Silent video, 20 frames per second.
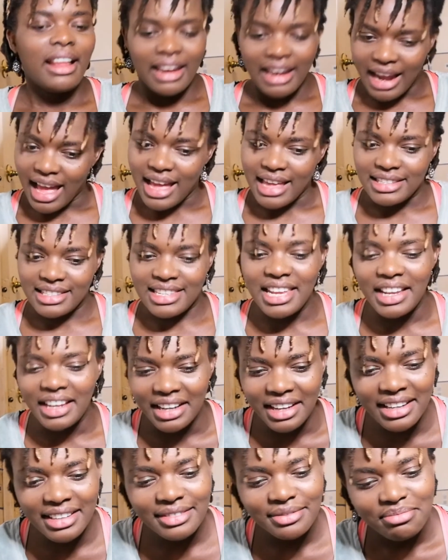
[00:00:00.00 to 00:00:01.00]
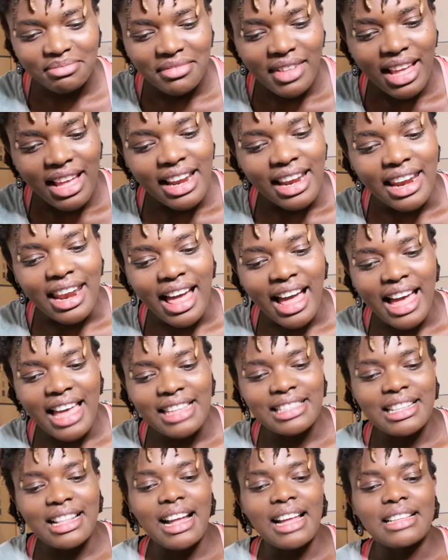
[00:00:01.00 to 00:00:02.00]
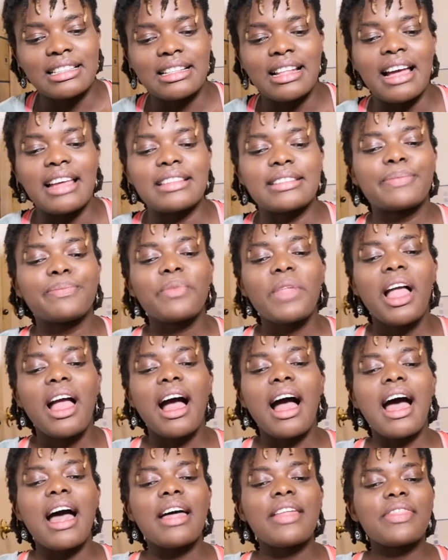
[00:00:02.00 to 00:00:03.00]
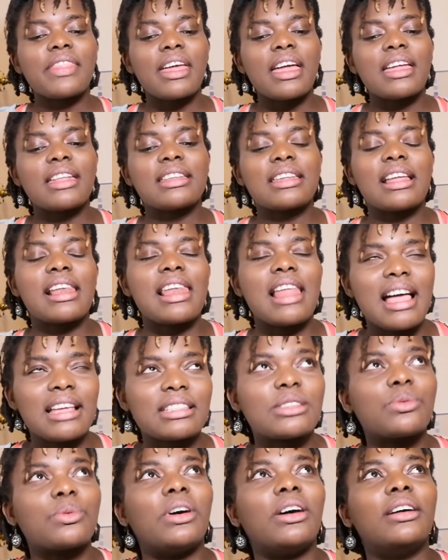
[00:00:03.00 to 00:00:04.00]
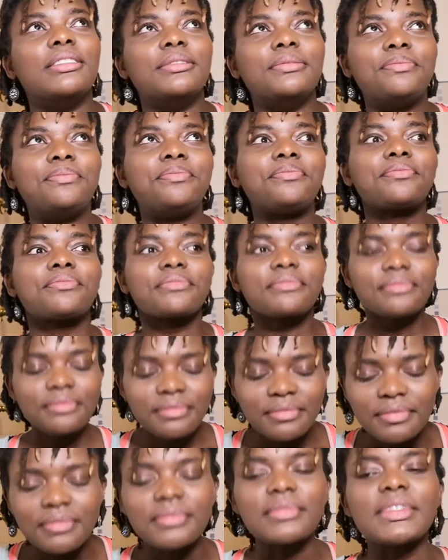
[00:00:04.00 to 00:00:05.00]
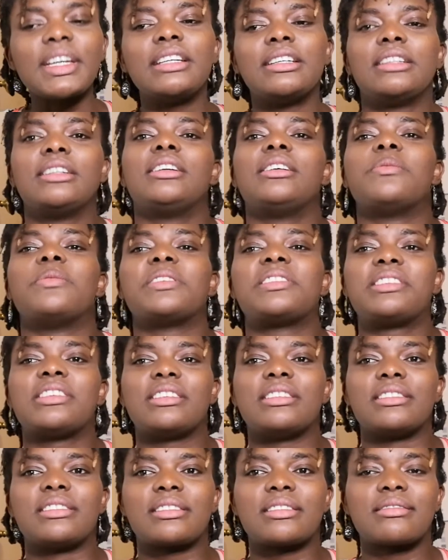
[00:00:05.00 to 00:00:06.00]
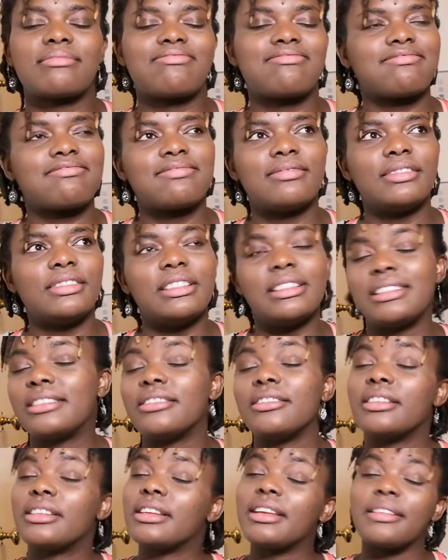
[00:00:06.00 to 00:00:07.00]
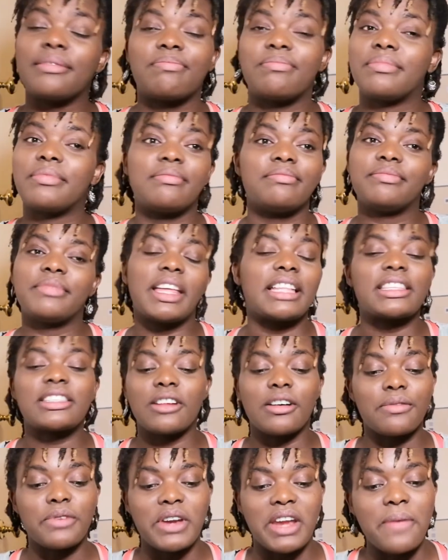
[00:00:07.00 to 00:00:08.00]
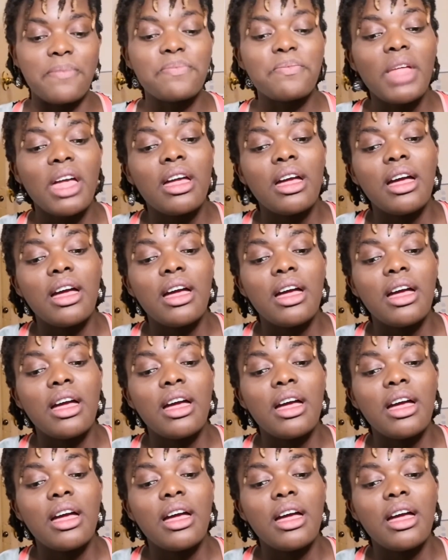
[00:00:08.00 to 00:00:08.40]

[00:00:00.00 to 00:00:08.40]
Lies. lies. And then the last one, which is it's not funny.